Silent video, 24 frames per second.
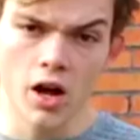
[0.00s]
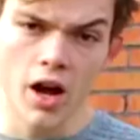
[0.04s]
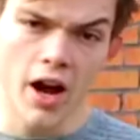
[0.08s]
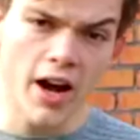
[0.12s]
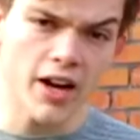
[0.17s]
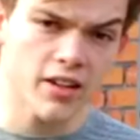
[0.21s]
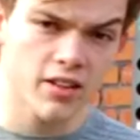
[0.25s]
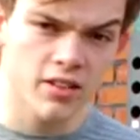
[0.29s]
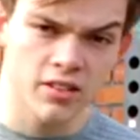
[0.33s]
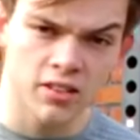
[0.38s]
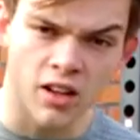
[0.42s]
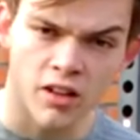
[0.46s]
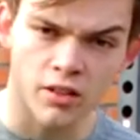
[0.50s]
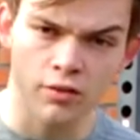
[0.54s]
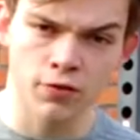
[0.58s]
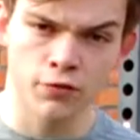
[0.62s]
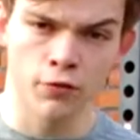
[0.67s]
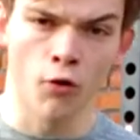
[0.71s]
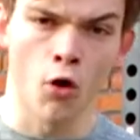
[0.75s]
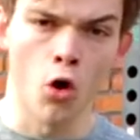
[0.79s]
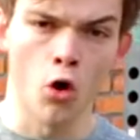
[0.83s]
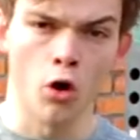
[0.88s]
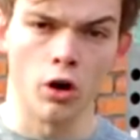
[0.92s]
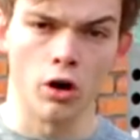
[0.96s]
Exercise
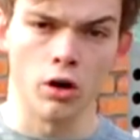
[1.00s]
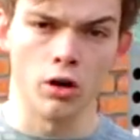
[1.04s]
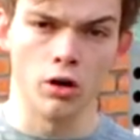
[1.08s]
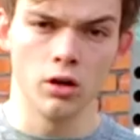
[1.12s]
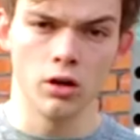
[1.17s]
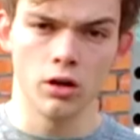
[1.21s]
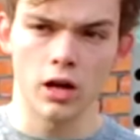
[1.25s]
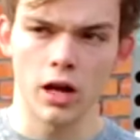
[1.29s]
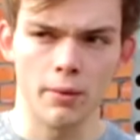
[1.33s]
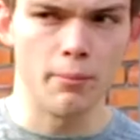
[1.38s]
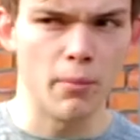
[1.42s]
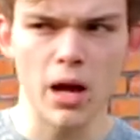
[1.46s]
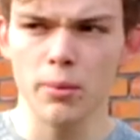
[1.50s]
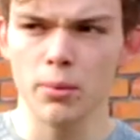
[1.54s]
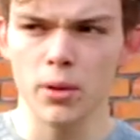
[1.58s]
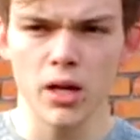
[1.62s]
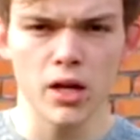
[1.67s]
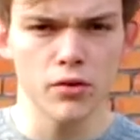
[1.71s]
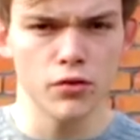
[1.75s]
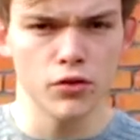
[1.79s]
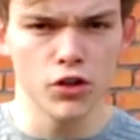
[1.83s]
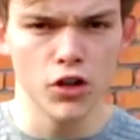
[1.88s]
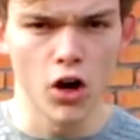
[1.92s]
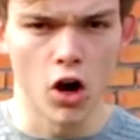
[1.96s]
four, and maybe
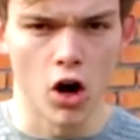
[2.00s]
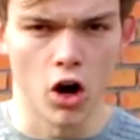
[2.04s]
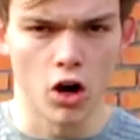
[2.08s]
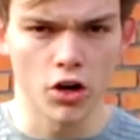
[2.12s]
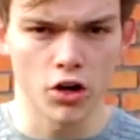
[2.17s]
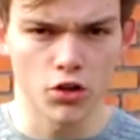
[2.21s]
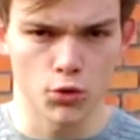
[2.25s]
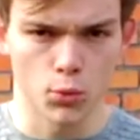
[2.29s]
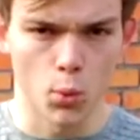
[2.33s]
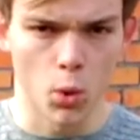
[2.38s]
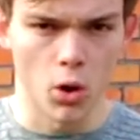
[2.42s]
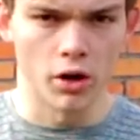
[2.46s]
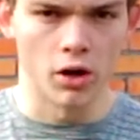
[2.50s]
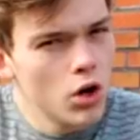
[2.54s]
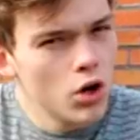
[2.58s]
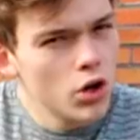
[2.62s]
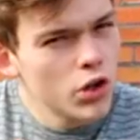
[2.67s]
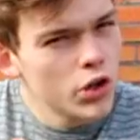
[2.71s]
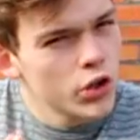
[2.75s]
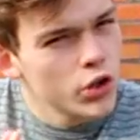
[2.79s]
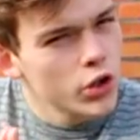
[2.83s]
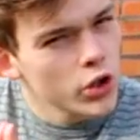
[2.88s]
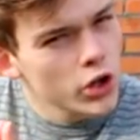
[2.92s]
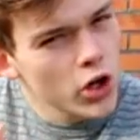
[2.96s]
even the hardest one.
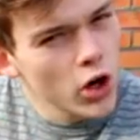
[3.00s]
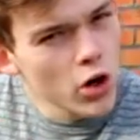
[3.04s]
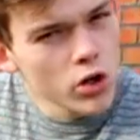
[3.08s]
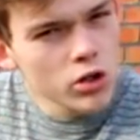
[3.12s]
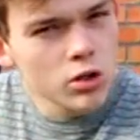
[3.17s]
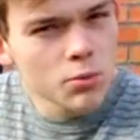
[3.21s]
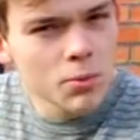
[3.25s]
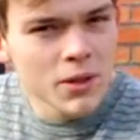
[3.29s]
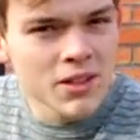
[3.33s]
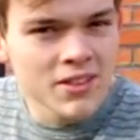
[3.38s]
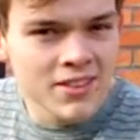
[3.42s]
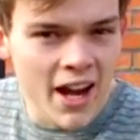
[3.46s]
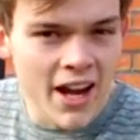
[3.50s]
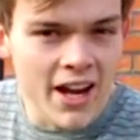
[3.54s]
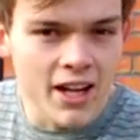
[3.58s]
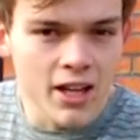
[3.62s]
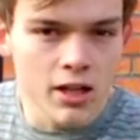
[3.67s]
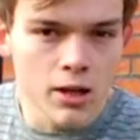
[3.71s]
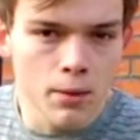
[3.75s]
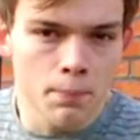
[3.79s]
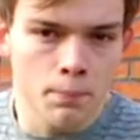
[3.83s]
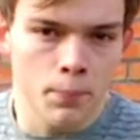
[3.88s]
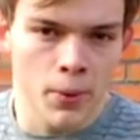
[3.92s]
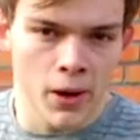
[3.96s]
You're going to be
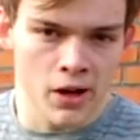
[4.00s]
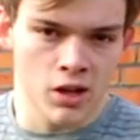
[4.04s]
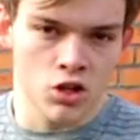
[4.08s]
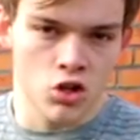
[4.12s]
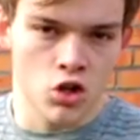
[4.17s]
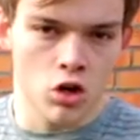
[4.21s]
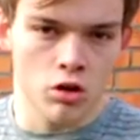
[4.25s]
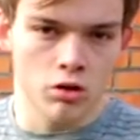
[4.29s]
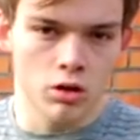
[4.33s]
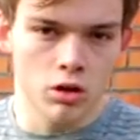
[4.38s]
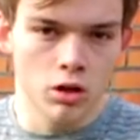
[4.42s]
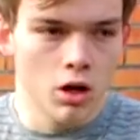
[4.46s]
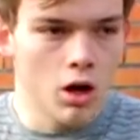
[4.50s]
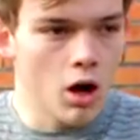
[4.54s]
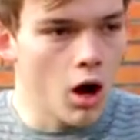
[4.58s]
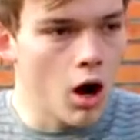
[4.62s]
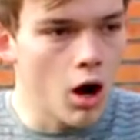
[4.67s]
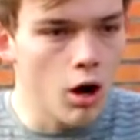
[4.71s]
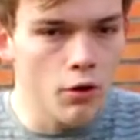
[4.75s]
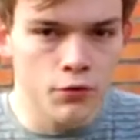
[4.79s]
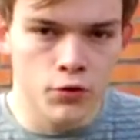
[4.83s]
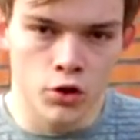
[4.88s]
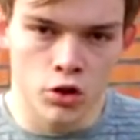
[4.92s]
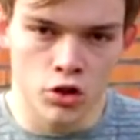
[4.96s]
taking a picture
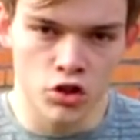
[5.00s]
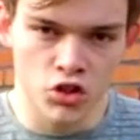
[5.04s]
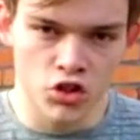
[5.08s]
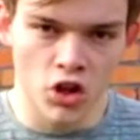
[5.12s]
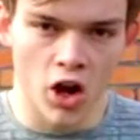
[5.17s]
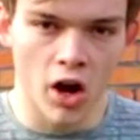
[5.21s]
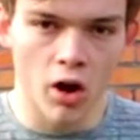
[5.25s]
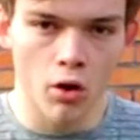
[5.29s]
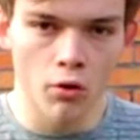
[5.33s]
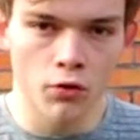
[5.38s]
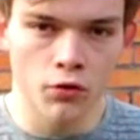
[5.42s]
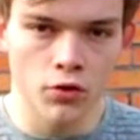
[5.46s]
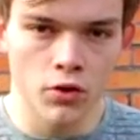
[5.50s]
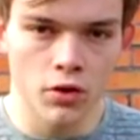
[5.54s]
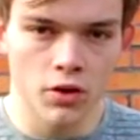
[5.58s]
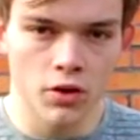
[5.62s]
of yourself